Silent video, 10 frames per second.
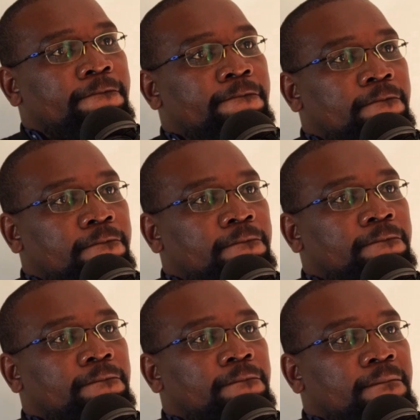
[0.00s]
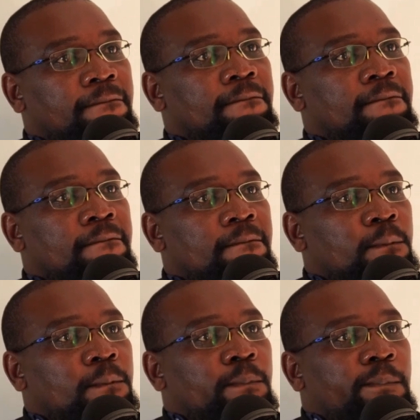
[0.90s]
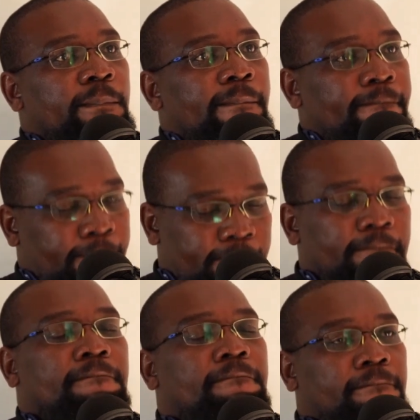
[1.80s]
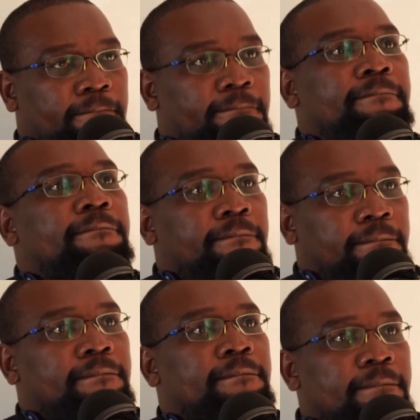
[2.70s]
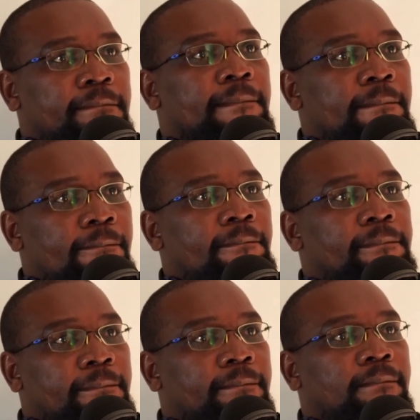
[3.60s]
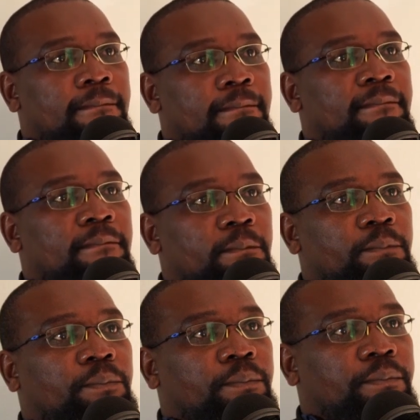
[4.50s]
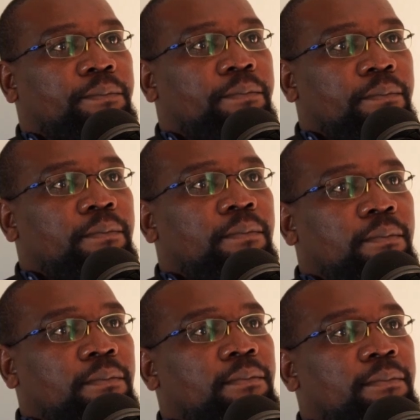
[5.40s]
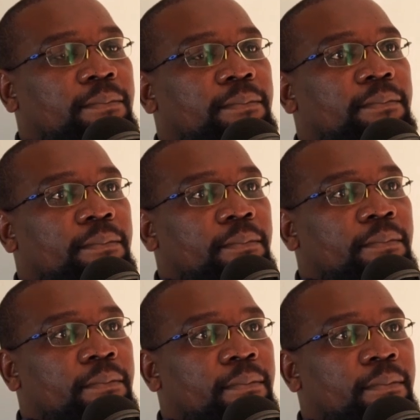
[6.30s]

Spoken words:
and if that relationship is close, chances are we will start having discussions about intombi.